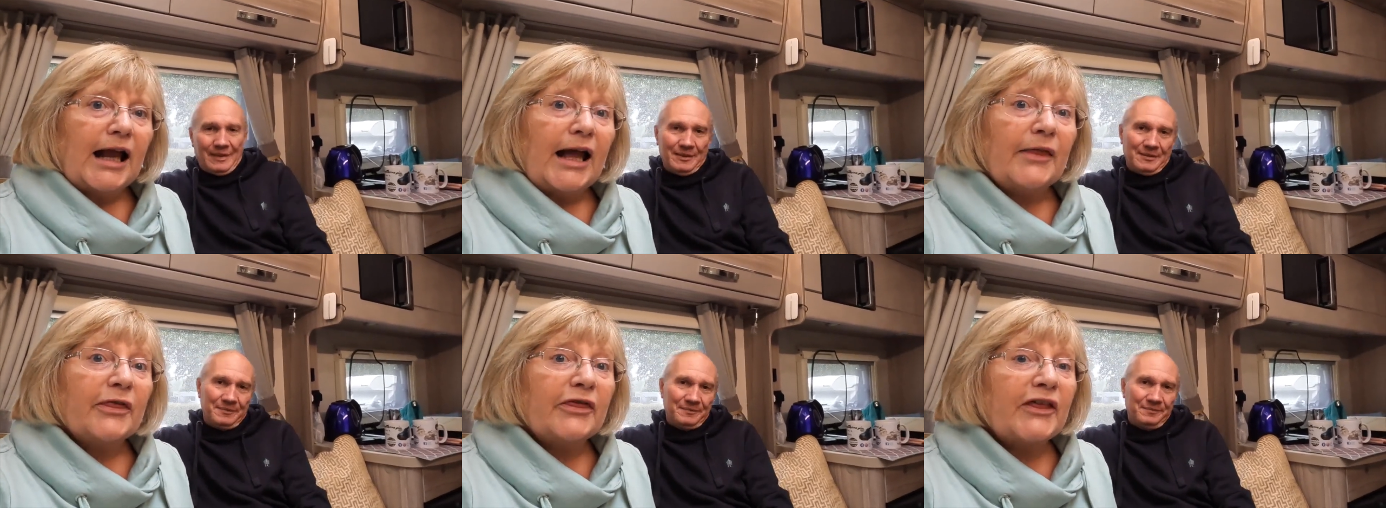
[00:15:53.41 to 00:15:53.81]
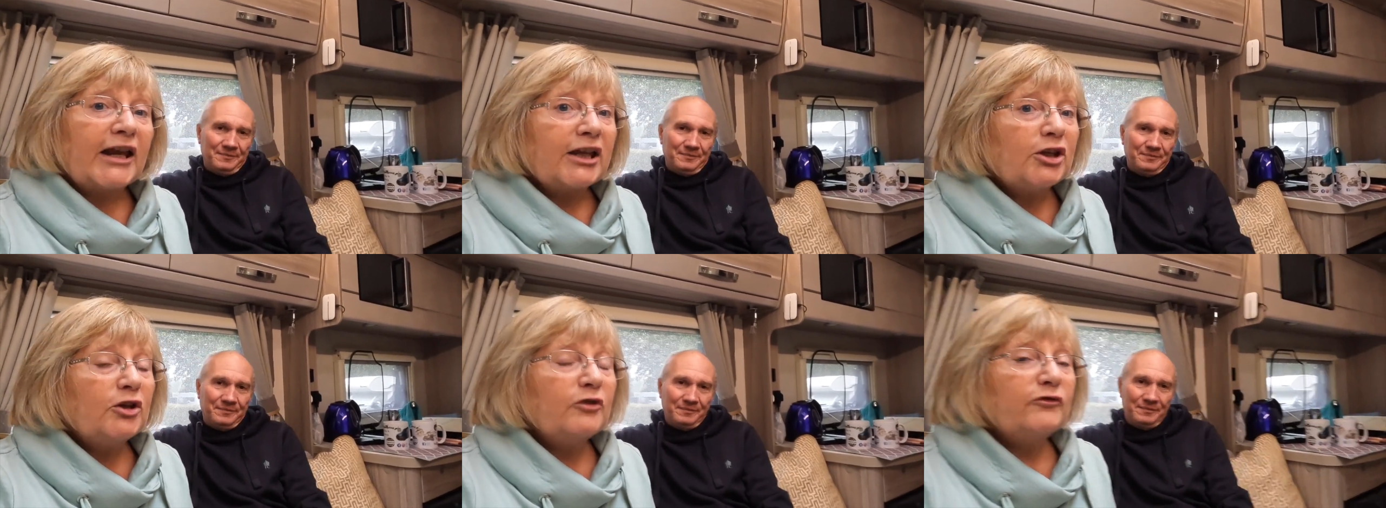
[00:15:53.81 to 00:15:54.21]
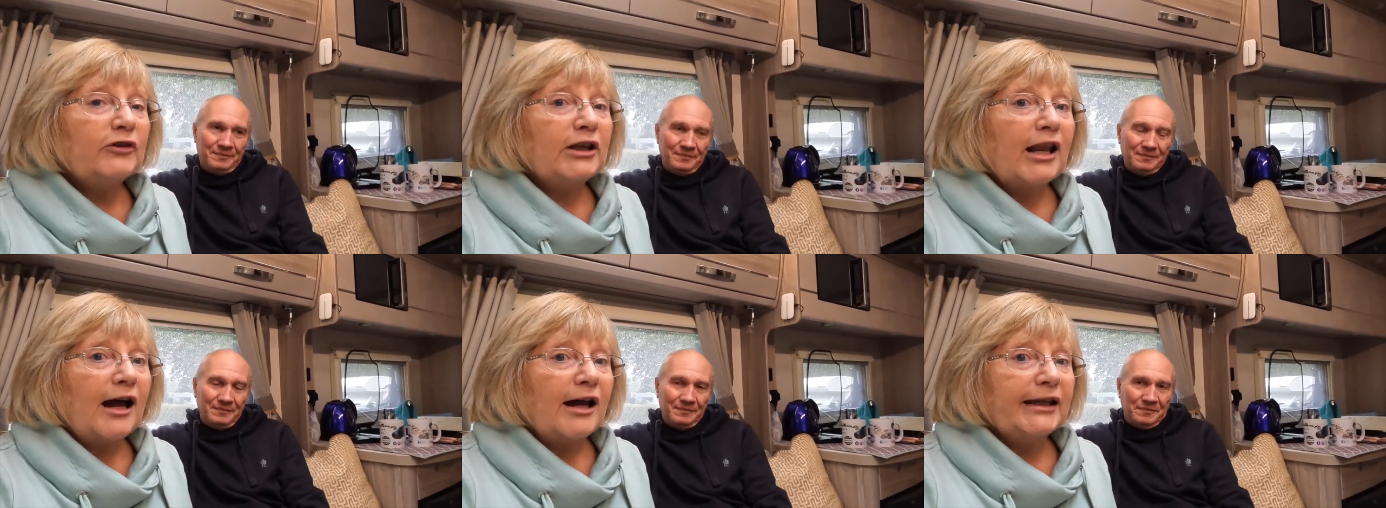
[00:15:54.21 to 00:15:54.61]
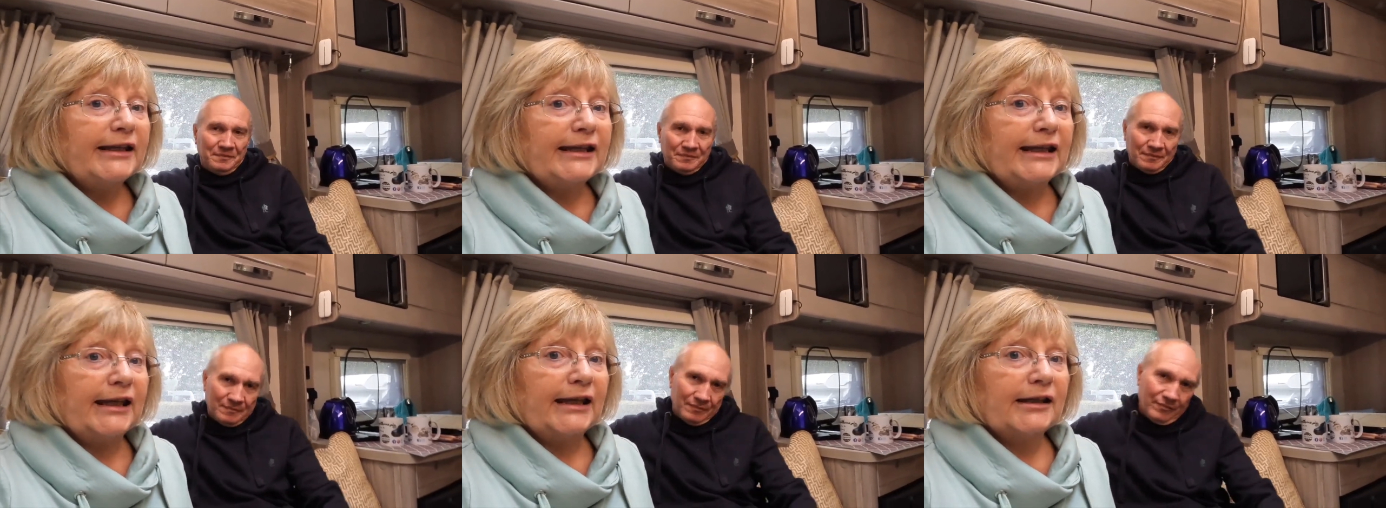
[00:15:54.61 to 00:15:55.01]
Speaker 1: and thank you for
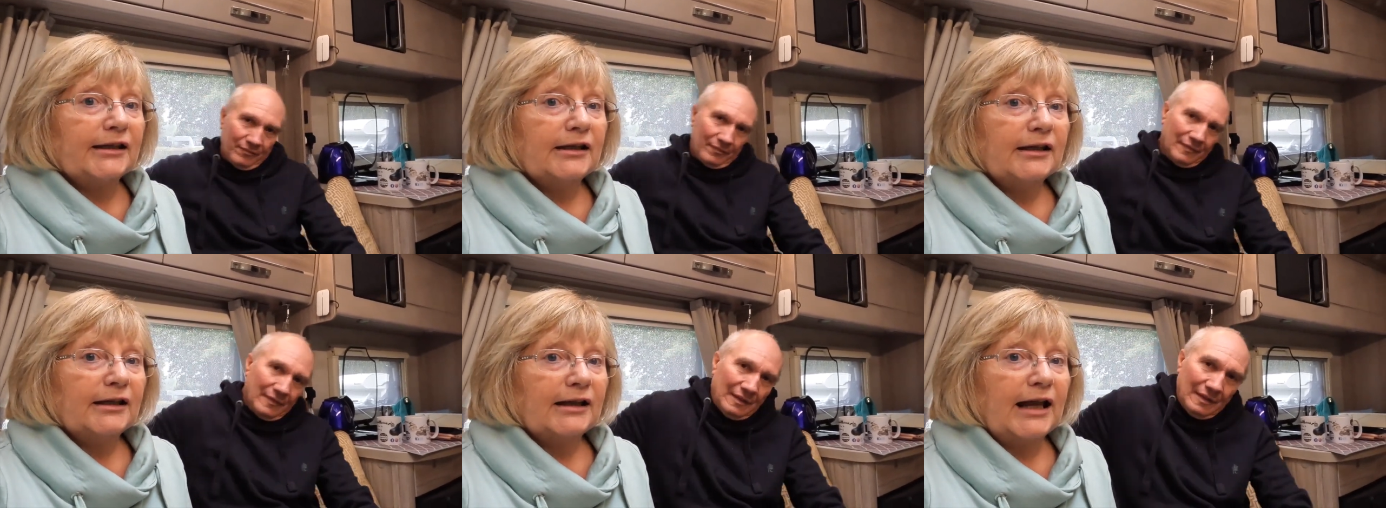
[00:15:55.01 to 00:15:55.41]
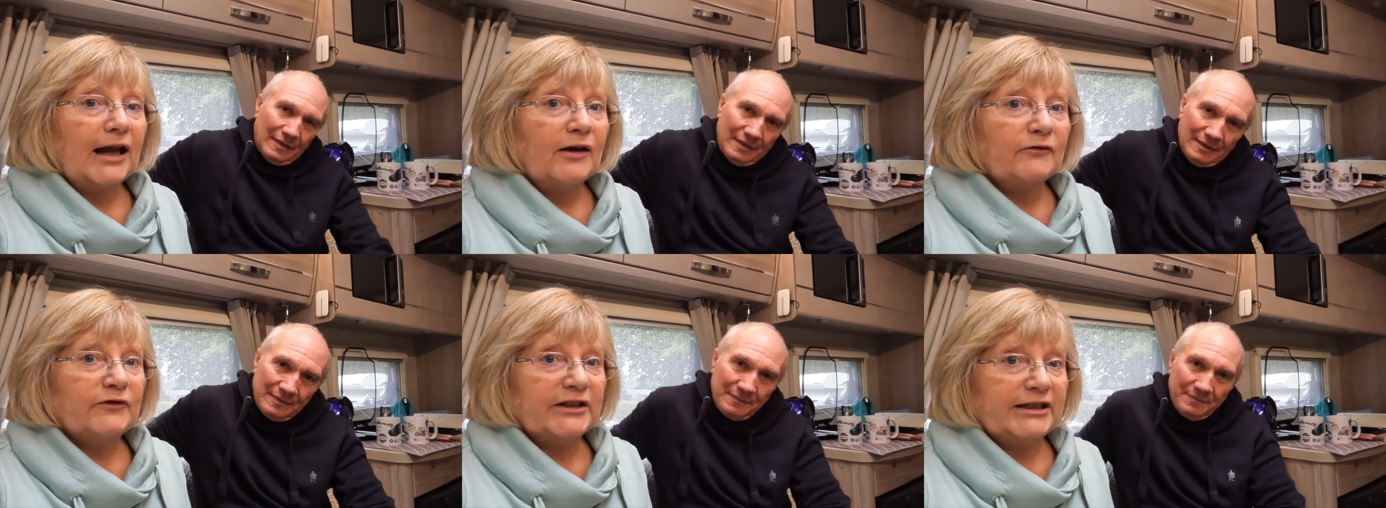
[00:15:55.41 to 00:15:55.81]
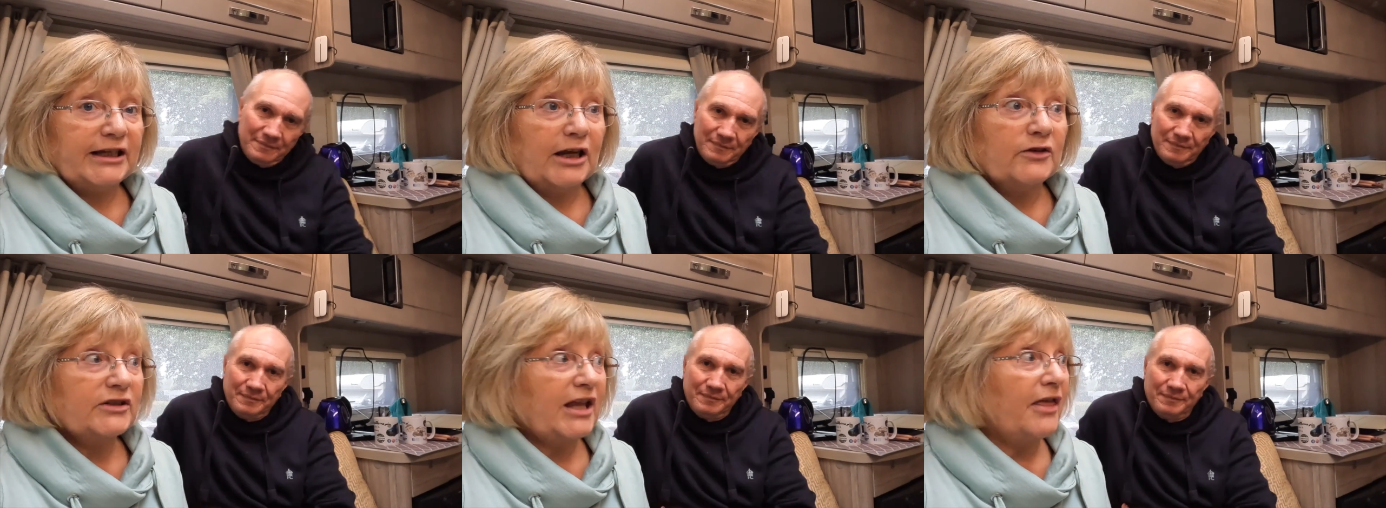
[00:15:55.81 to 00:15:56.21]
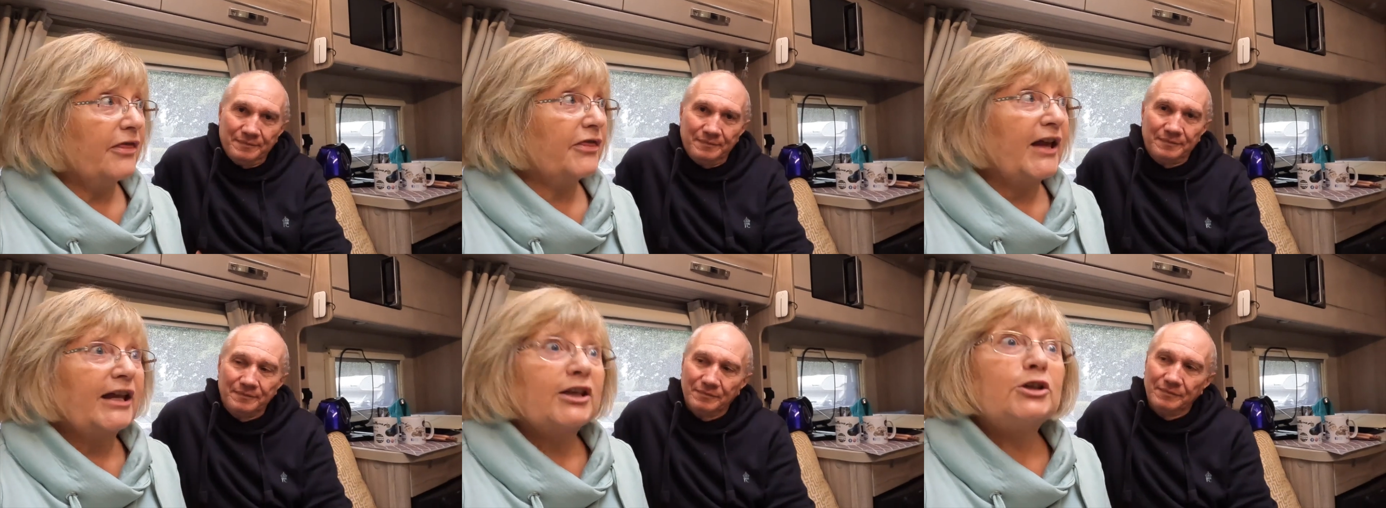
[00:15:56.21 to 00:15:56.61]
liking our videos, and
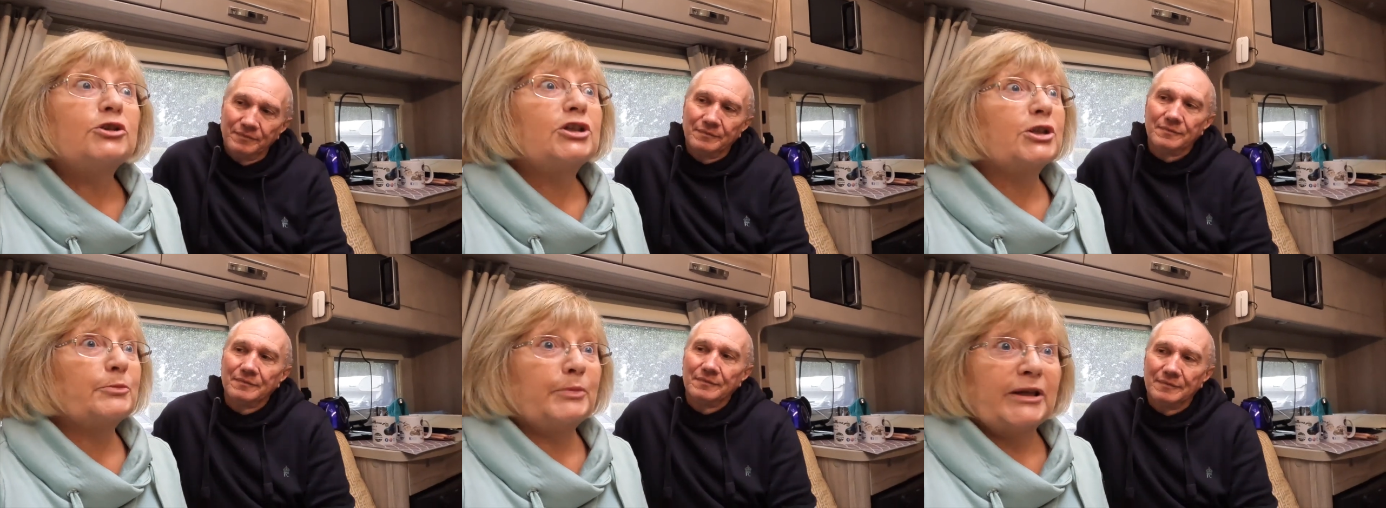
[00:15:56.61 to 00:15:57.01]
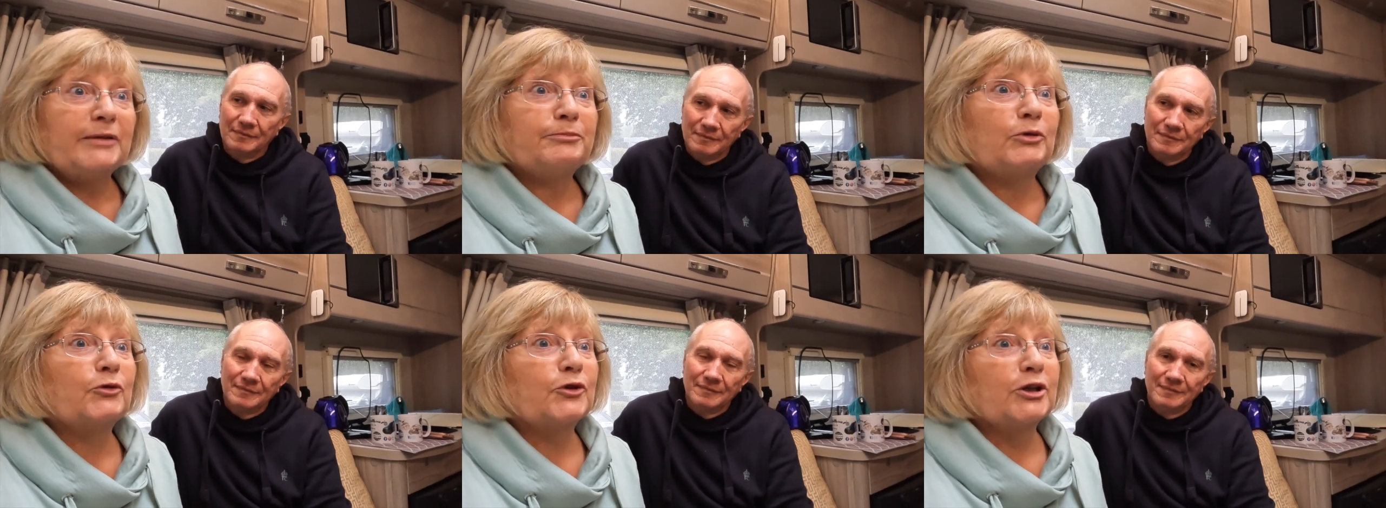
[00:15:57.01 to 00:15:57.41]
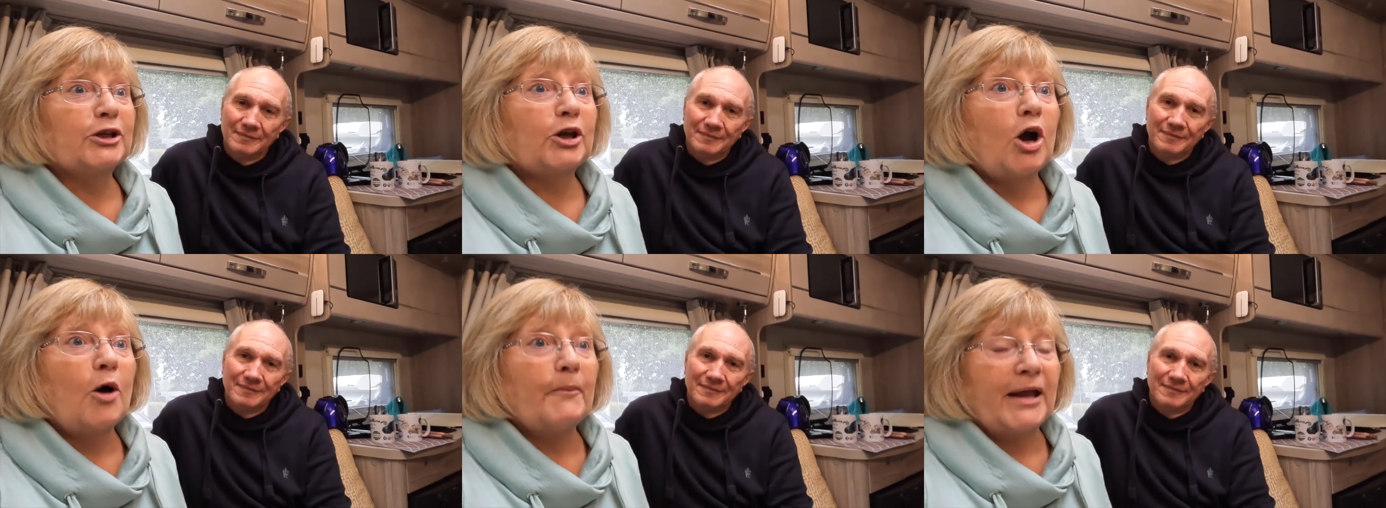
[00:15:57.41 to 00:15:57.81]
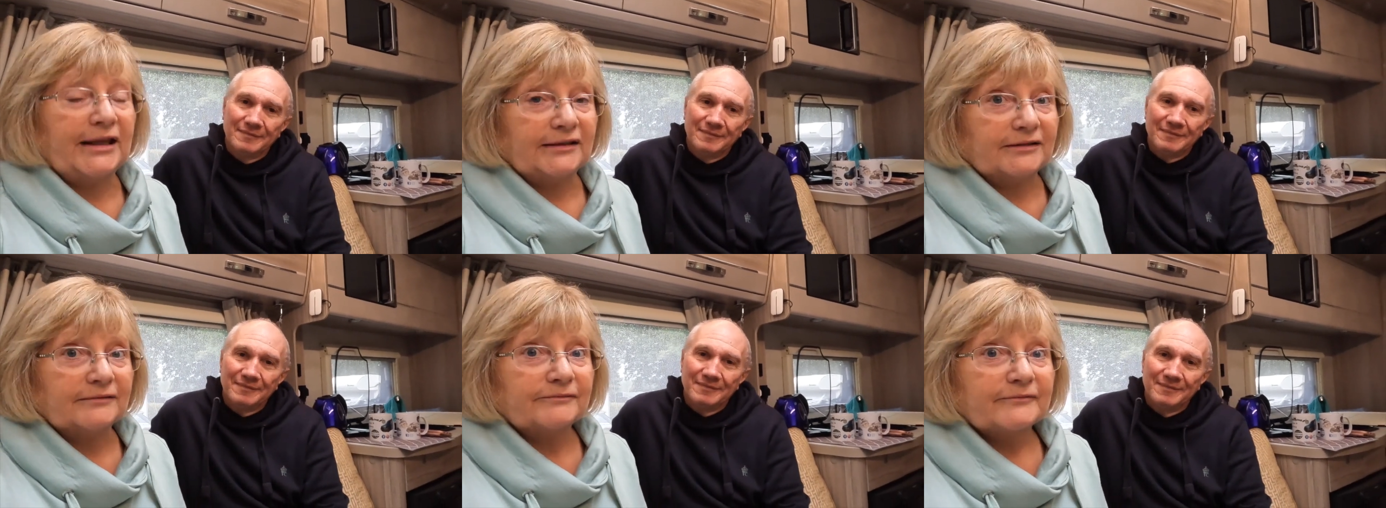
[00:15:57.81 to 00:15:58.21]
thank you to the people that
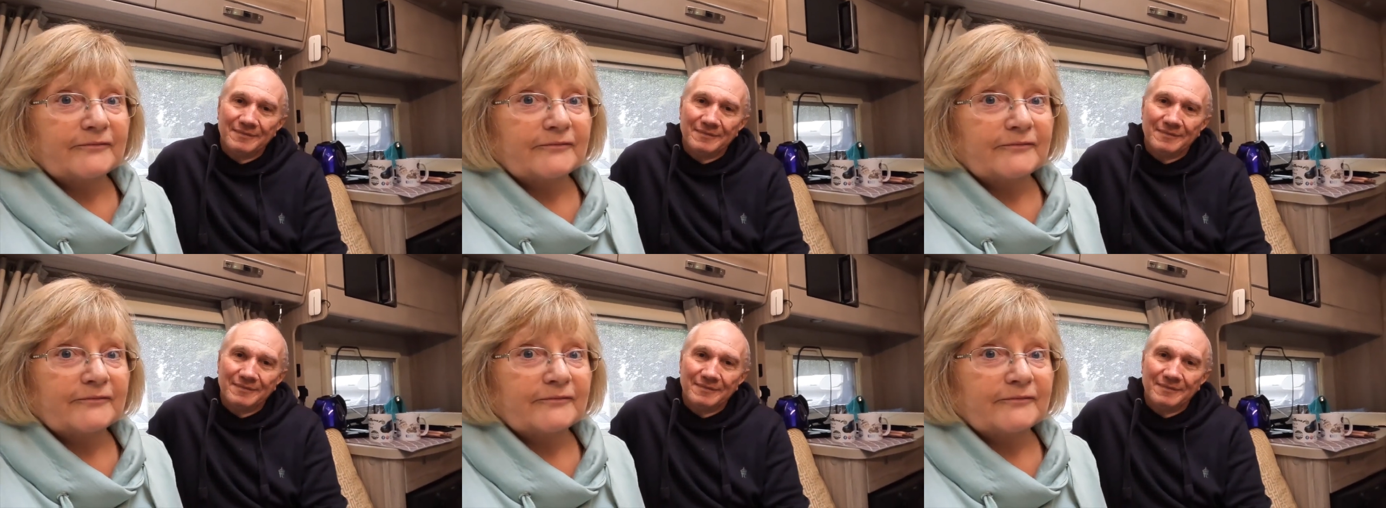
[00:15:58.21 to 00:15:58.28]
comment.